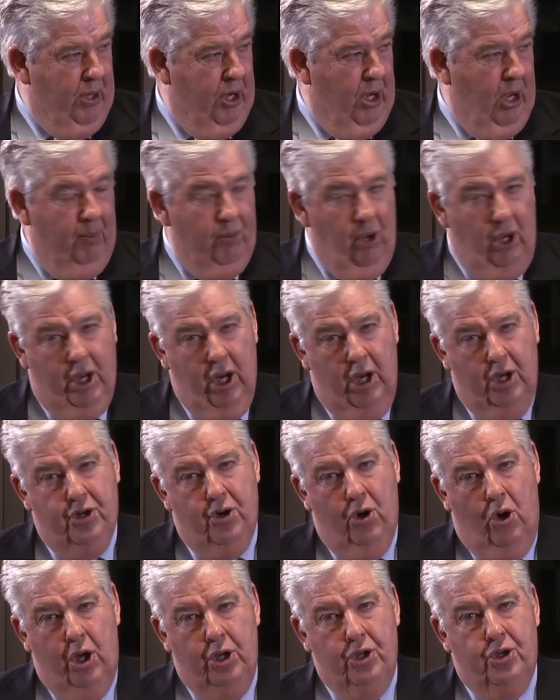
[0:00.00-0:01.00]
but I'm not going to
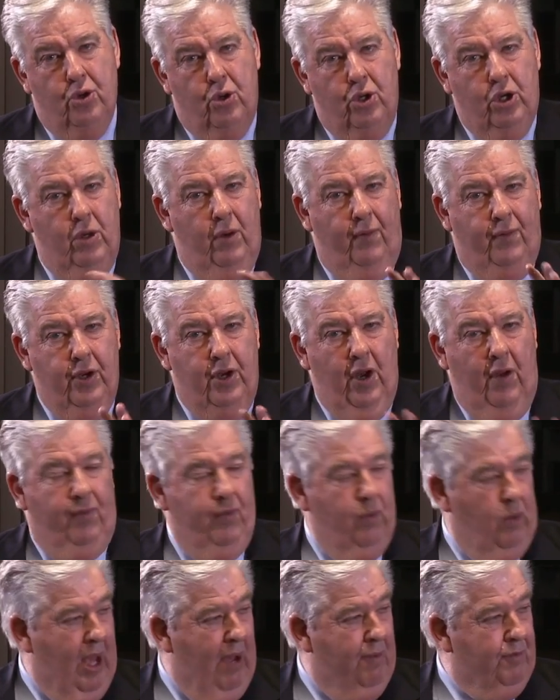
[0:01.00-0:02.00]
try and talk you if you don't
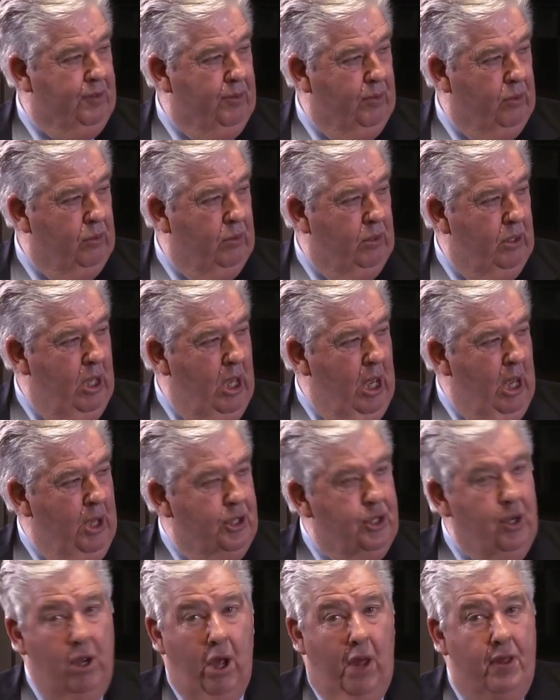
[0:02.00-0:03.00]
feel comfortable.
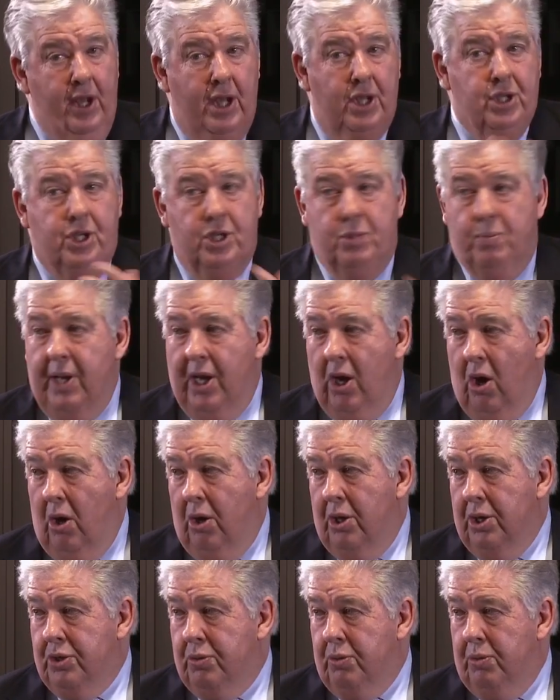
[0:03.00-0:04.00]
So I think it's just being
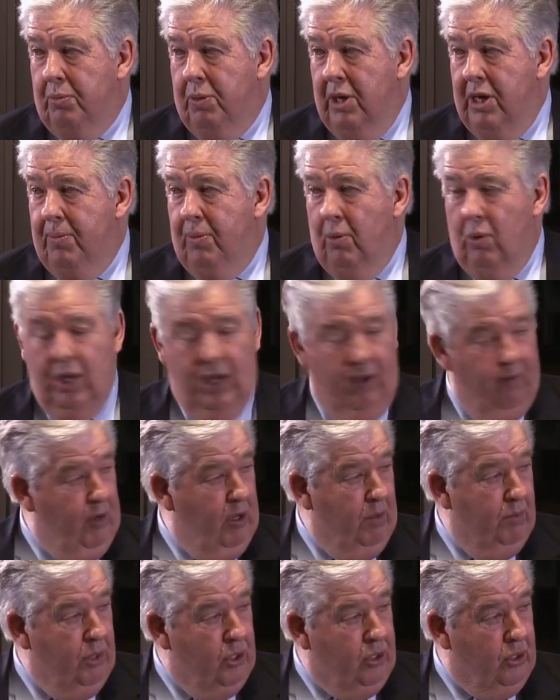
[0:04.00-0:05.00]
honest with people and giving
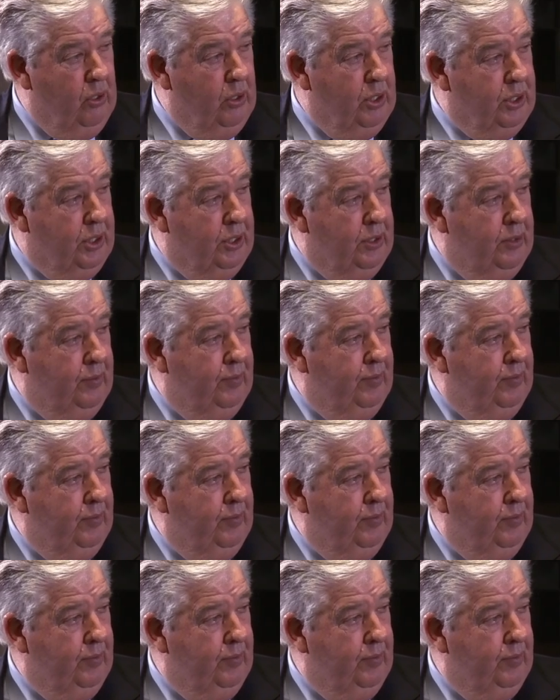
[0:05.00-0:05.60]
them the choice.